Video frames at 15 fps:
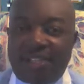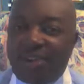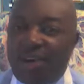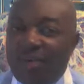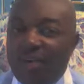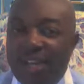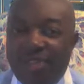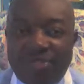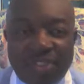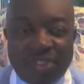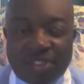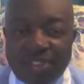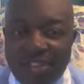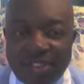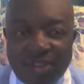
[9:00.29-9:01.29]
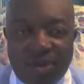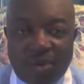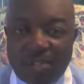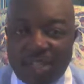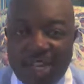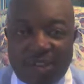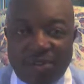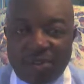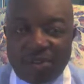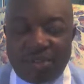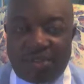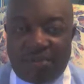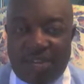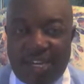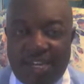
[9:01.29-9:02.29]
Don't let the sun go down on
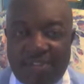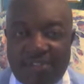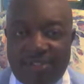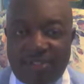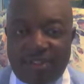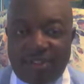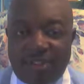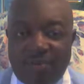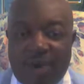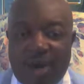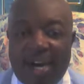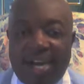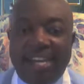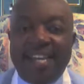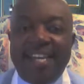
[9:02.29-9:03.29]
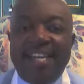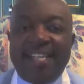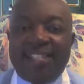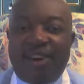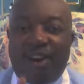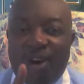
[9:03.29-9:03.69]
your wrath. Why? It's